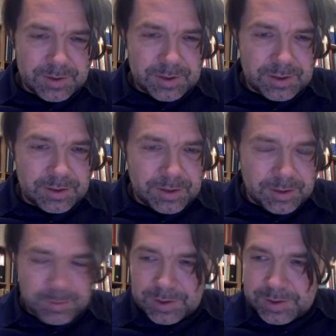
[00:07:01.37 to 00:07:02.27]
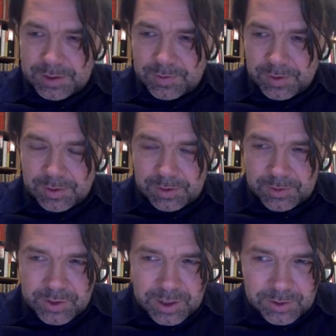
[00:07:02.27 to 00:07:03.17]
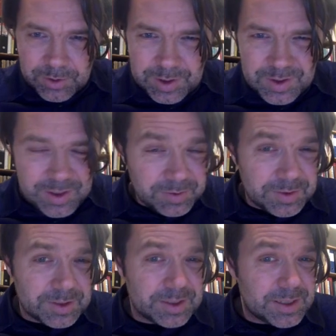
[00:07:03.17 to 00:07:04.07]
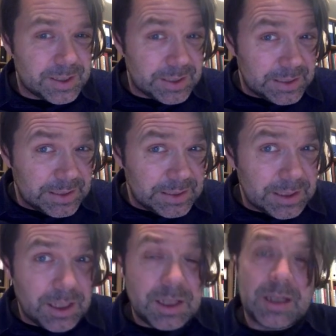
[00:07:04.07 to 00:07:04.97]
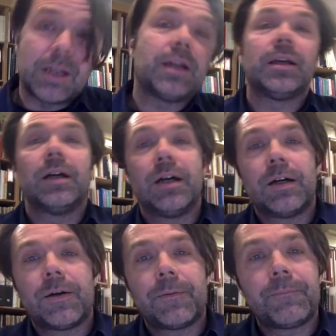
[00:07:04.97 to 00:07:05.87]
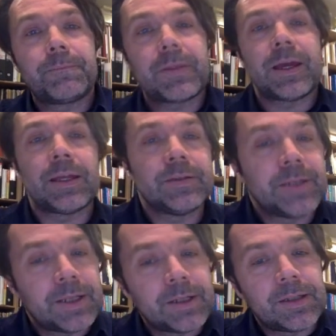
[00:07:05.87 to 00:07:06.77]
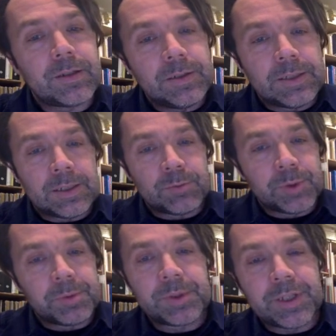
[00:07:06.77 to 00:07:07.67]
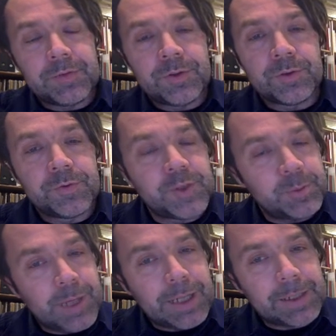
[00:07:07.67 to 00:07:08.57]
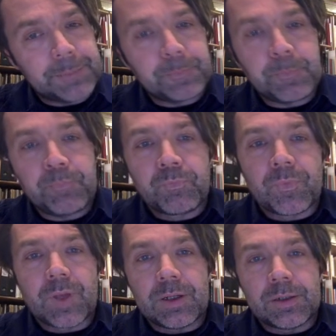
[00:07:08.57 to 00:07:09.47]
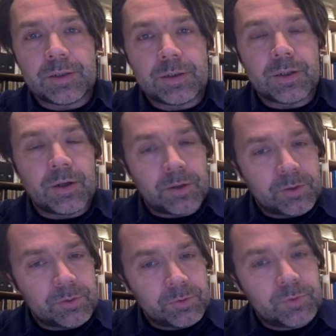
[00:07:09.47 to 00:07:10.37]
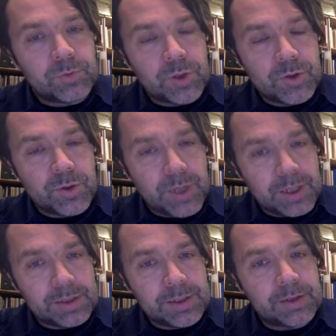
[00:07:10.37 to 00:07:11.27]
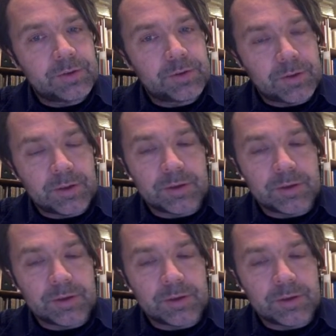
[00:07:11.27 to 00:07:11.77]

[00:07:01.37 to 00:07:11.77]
in, I believe, on January 17. And then we will give you feedback on what you hand in